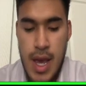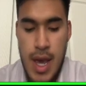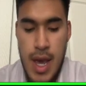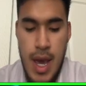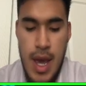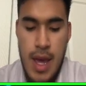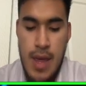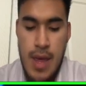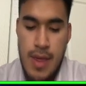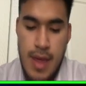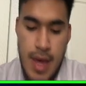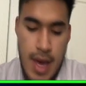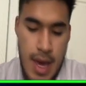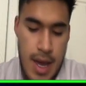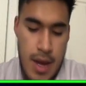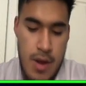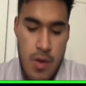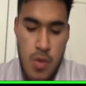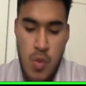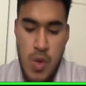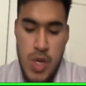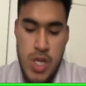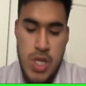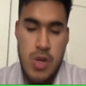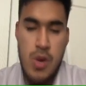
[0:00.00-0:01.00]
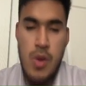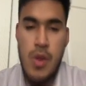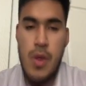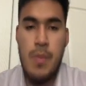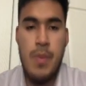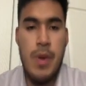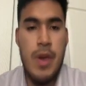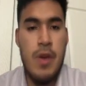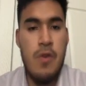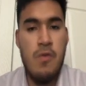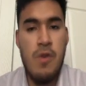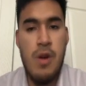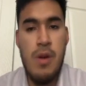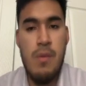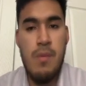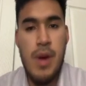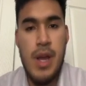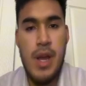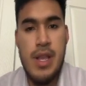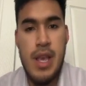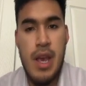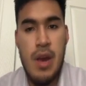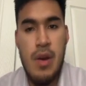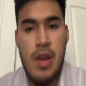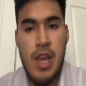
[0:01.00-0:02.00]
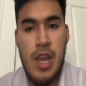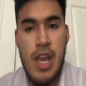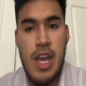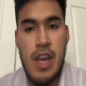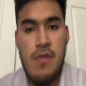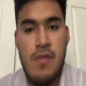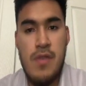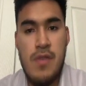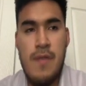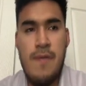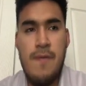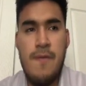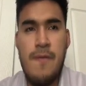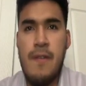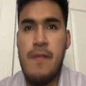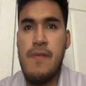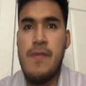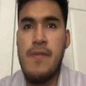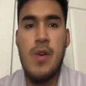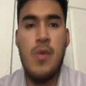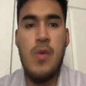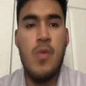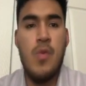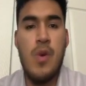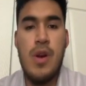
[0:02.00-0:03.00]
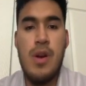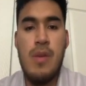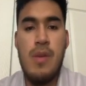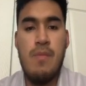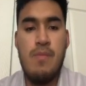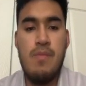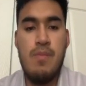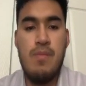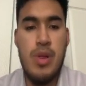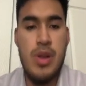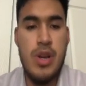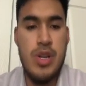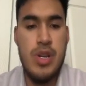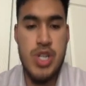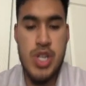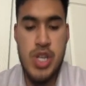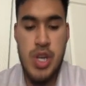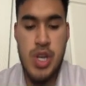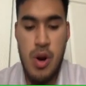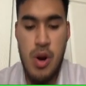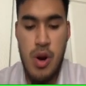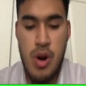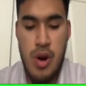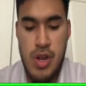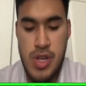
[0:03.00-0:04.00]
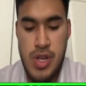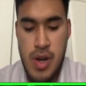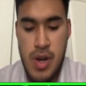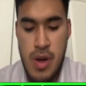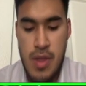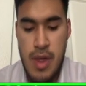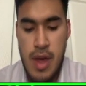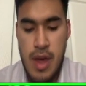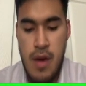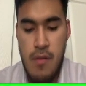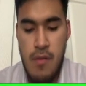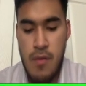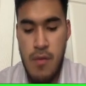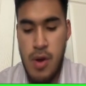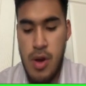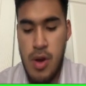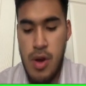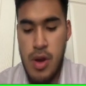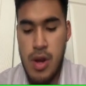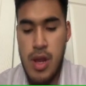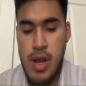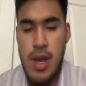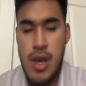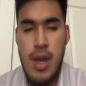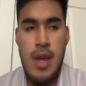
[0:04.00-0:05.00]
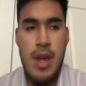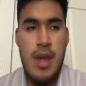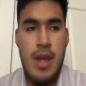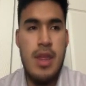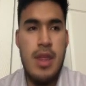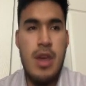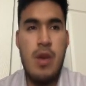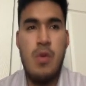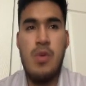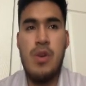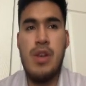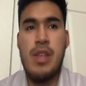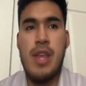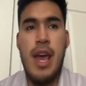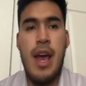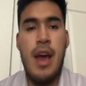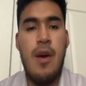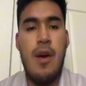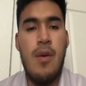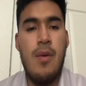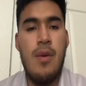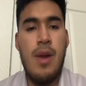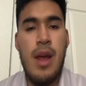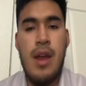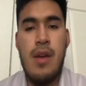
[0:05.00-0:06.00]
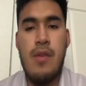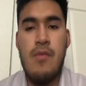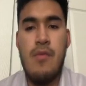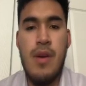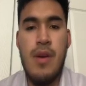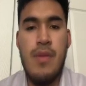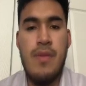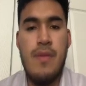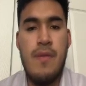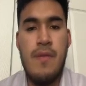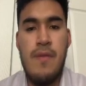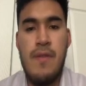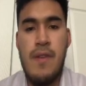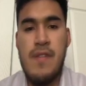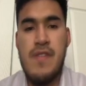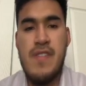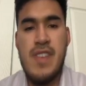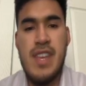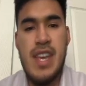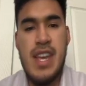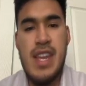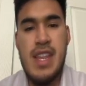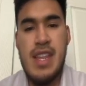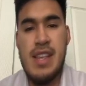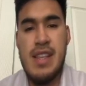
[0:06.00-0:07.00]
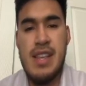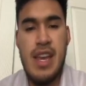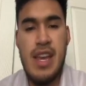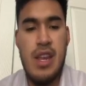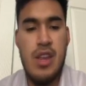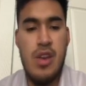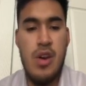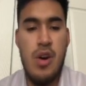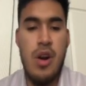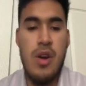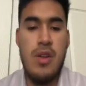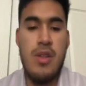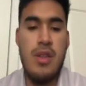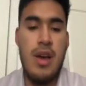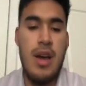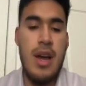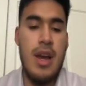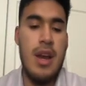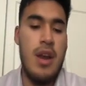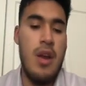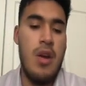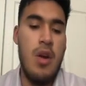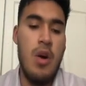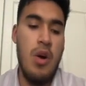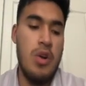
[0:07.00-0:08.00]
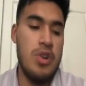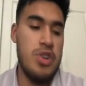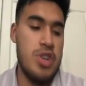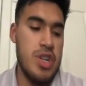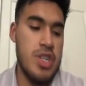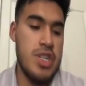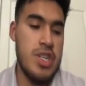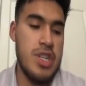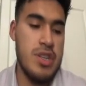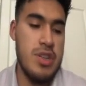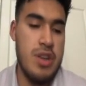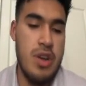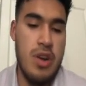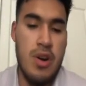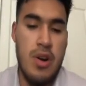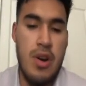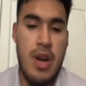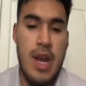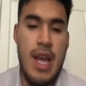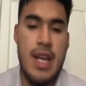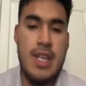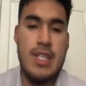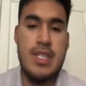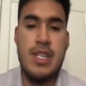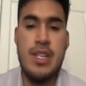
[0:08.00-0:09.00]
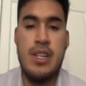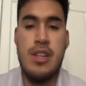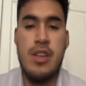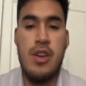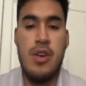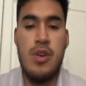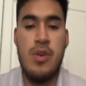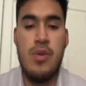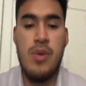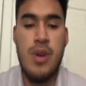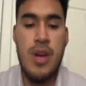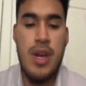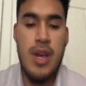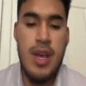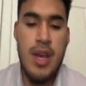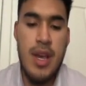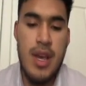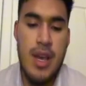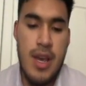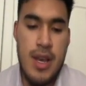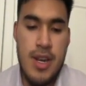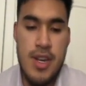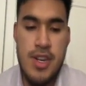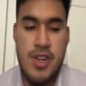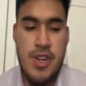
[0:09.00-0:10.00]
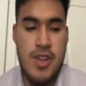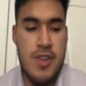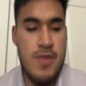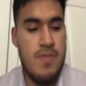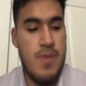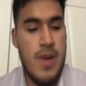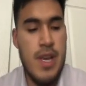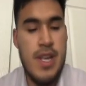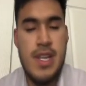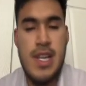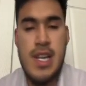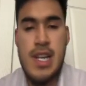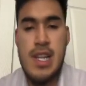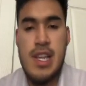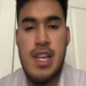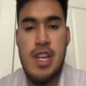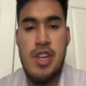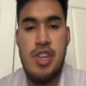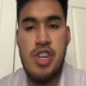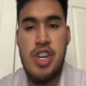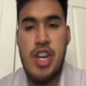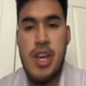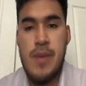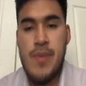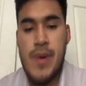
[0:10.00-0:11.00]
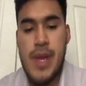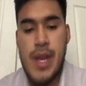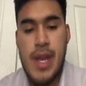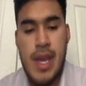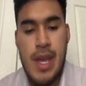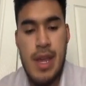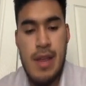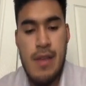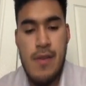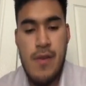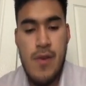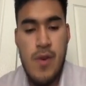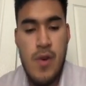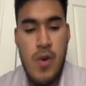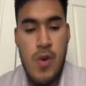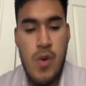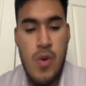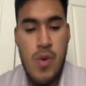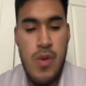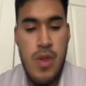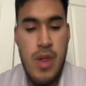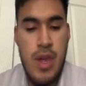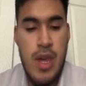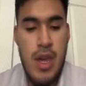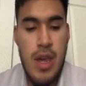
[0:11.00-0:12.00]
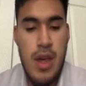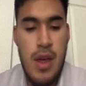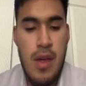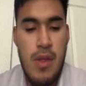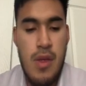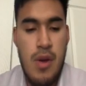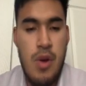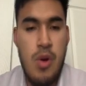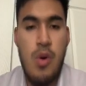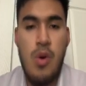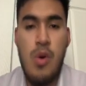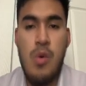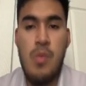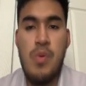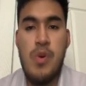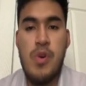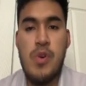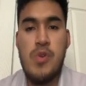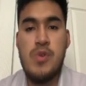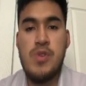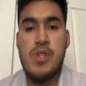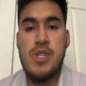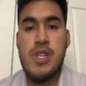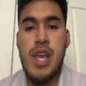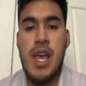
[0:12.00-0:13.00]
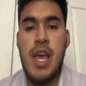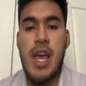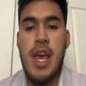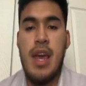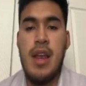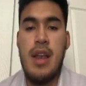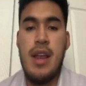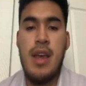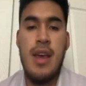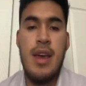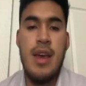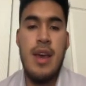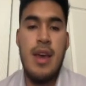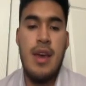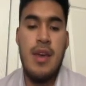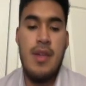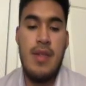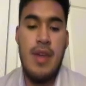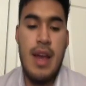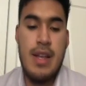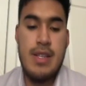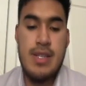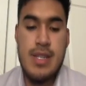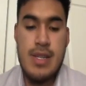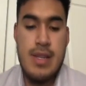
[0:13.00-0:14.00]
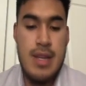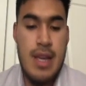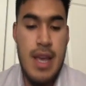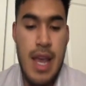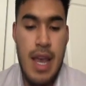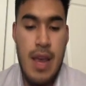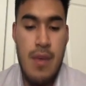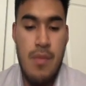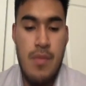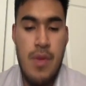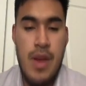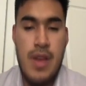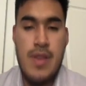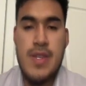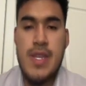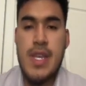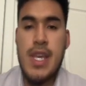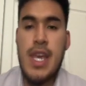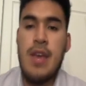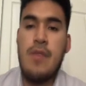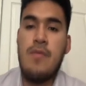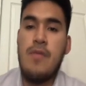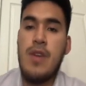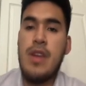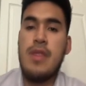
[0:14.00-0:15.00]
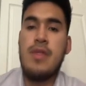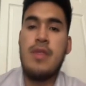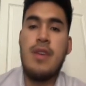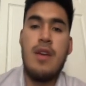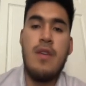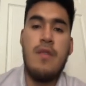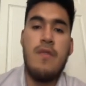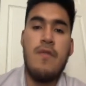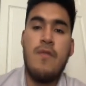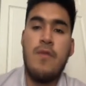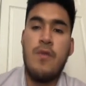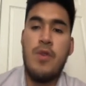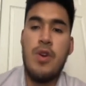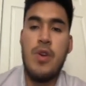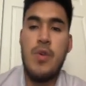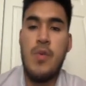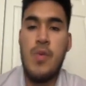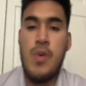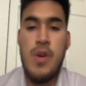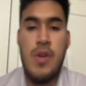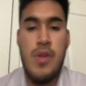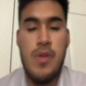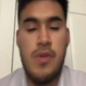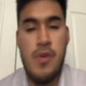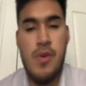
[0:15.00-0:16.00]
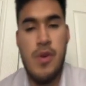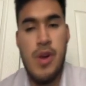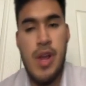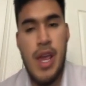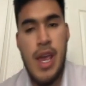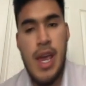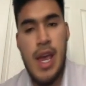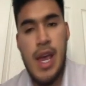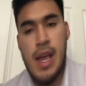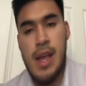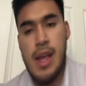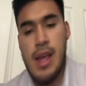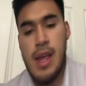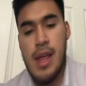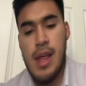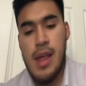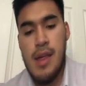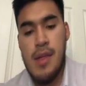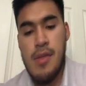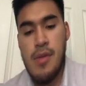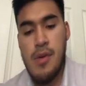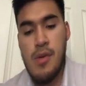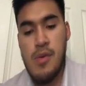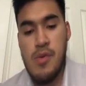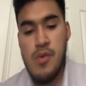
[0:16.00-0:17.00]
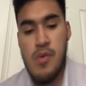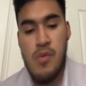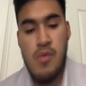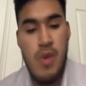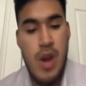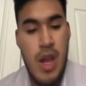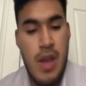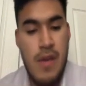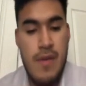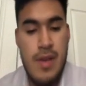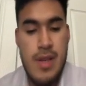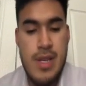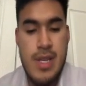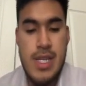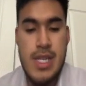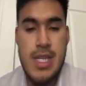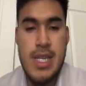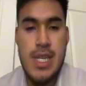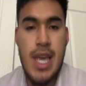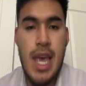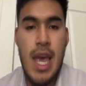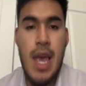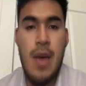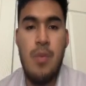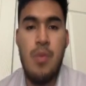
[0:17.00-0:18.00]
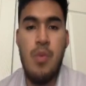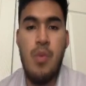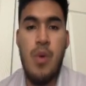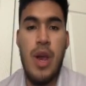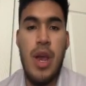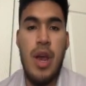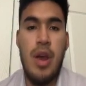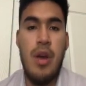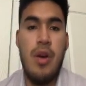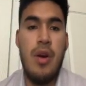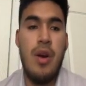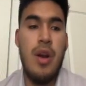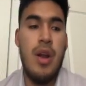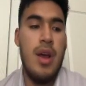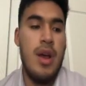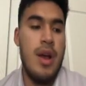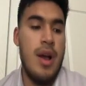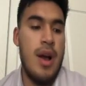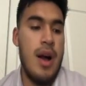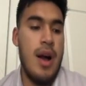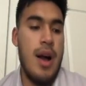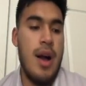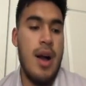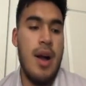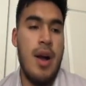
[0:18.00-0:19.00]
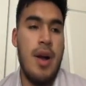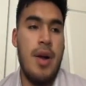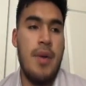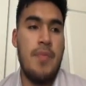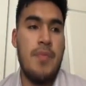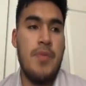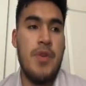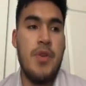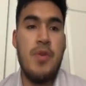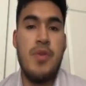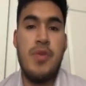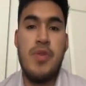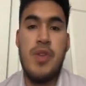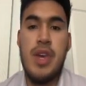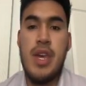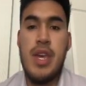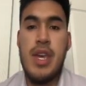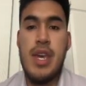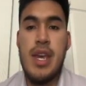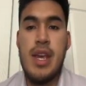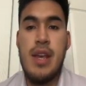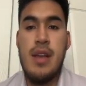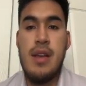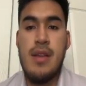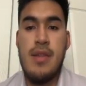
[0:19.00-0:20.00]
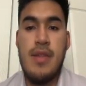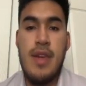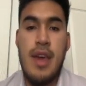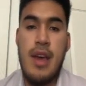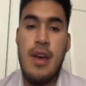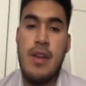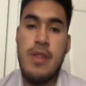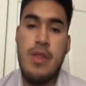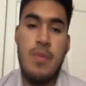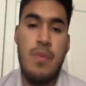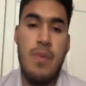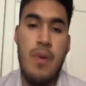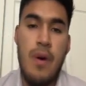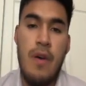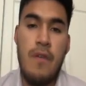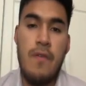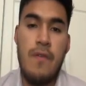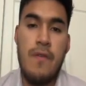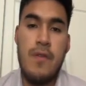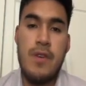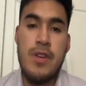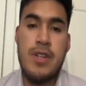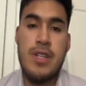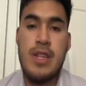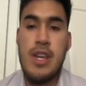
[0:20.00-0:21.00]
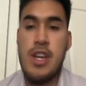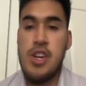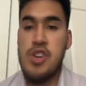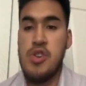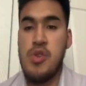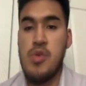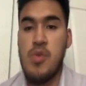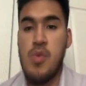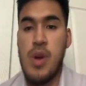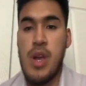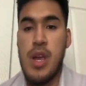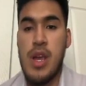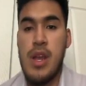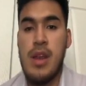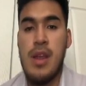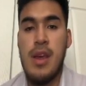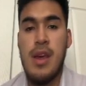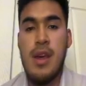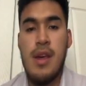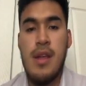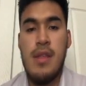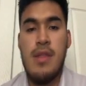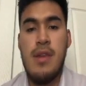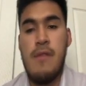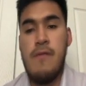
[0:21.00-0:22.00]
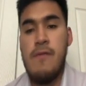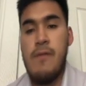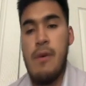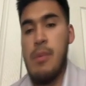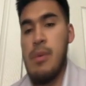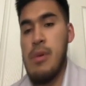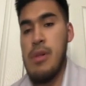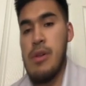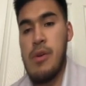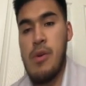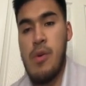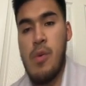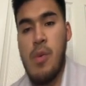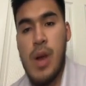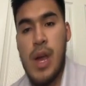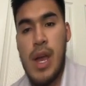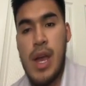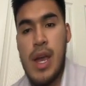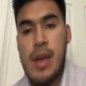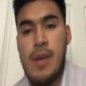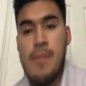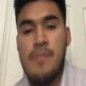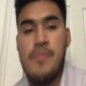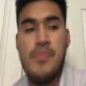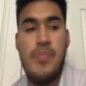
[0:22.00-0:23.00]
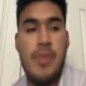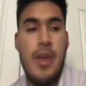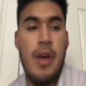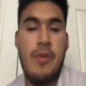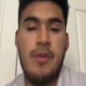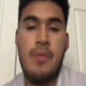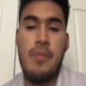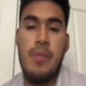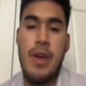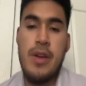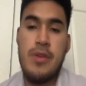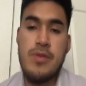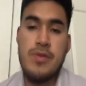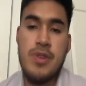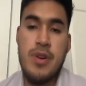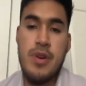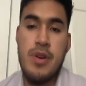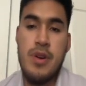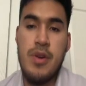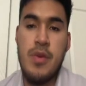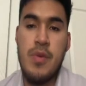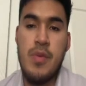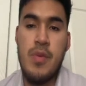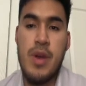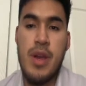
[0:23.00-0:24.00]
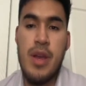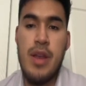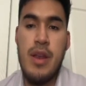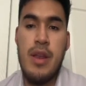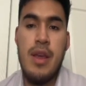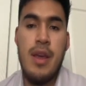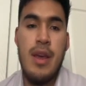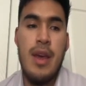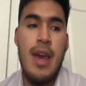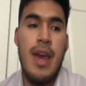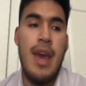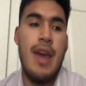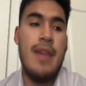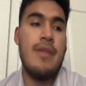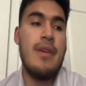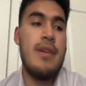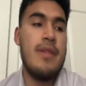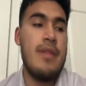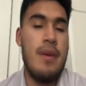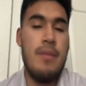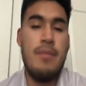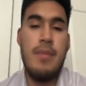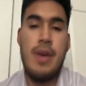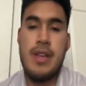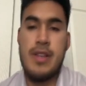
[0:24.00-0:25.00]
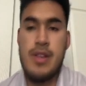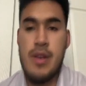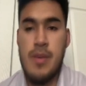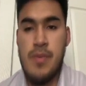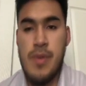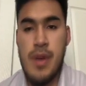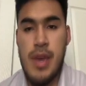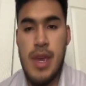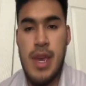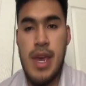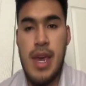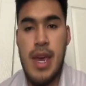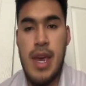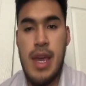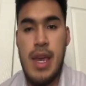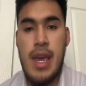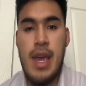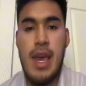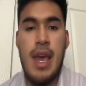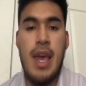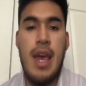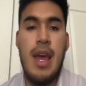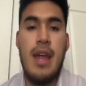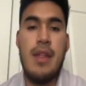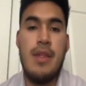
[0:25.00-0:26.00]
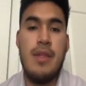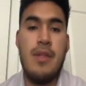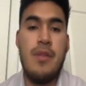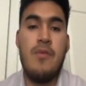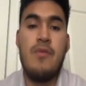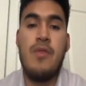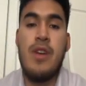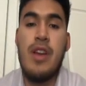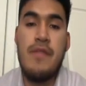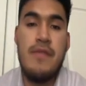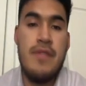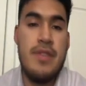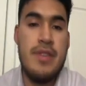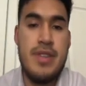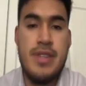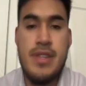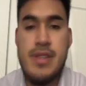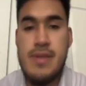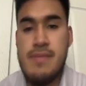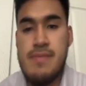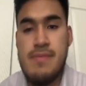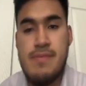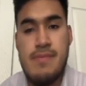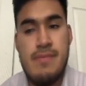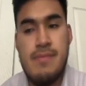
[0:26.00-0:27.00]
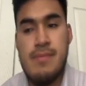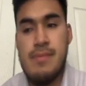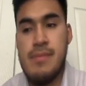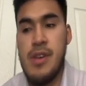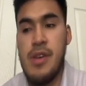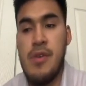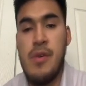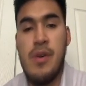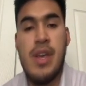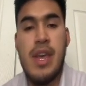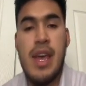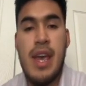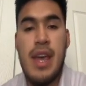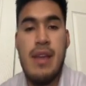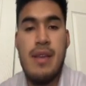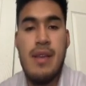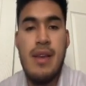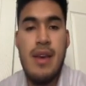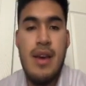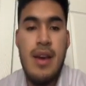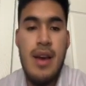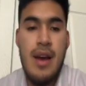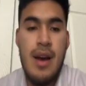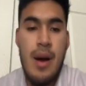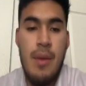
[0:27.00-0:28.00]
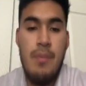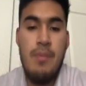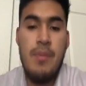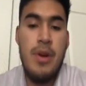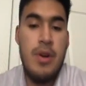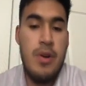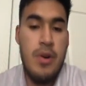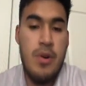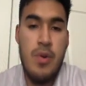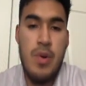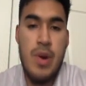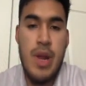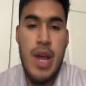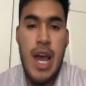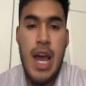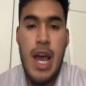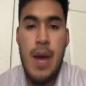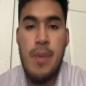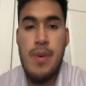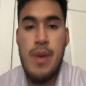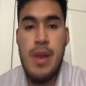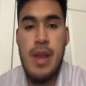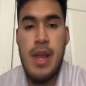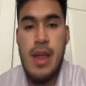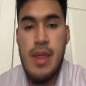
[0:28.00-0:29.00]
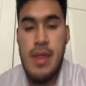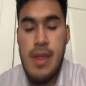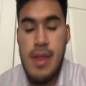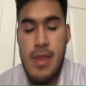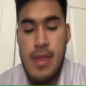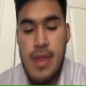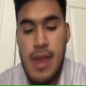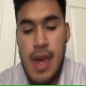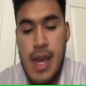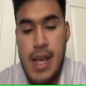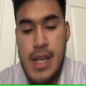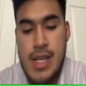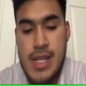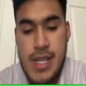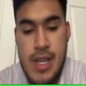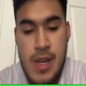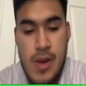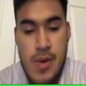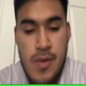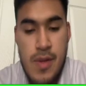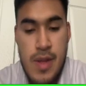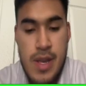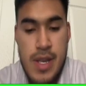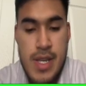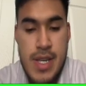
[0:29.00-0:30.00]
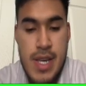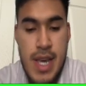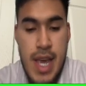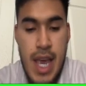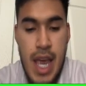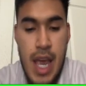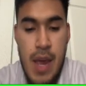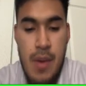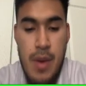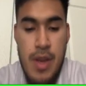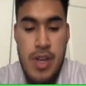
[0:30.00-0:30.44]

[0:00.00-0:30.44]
And then we saw the big run by Derrick Henry, 51 plus yards on that run. They were down at around the 15 to 10 yard line, and all Justin Tucker has to do is just basically chip it into the the goalpost, and that's the game. That's the game right there, 41 to 38. The the Ravens escape where um, you're thinking they got the ball first, they should win. They fumble it away. Now the Bengals are going to win, and then they mess up the kick, and the Ravens, you know, get a miracle to happen, and they steal this game.